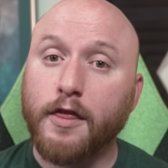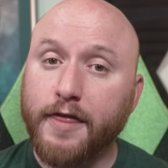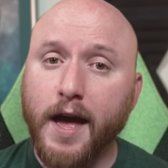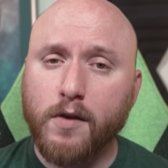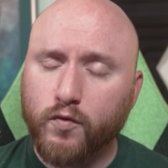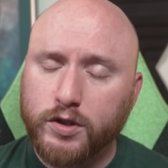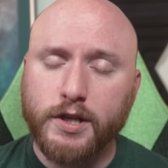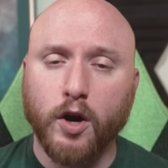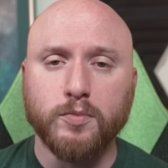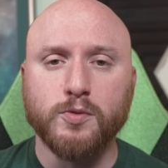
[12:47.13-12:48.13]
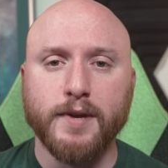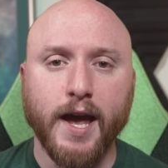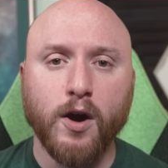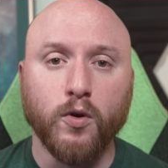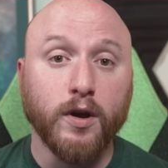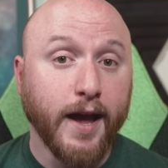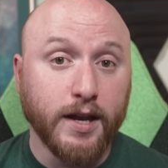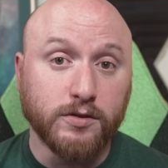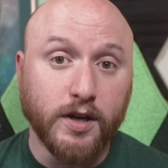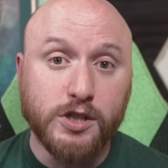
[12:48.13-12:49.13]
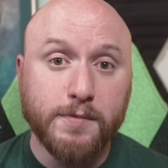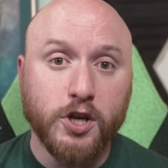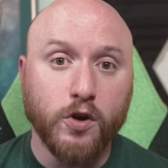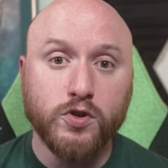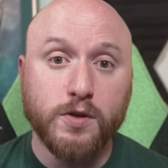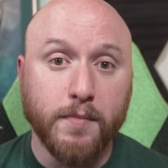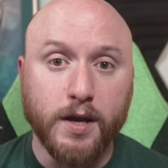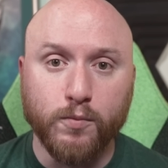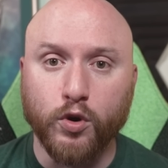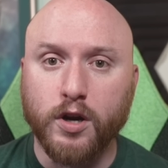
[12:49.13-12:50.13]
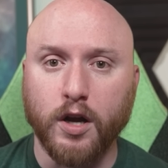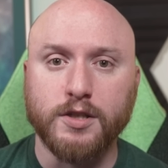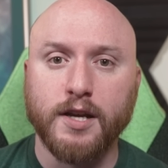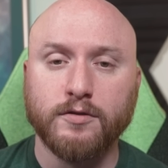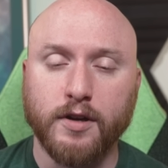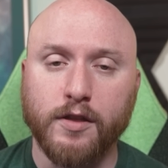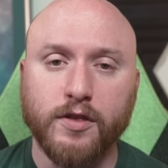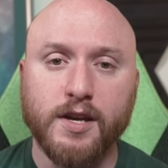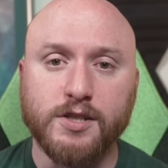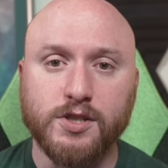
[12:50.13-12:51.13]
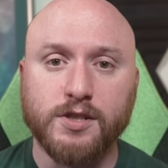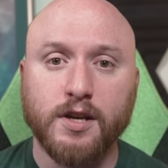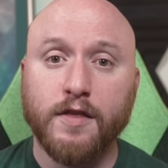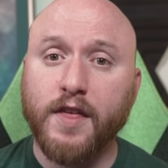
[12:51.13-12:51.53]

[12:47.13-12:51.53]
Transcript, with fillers: That really helps me out, and it lets me know to make more content like this.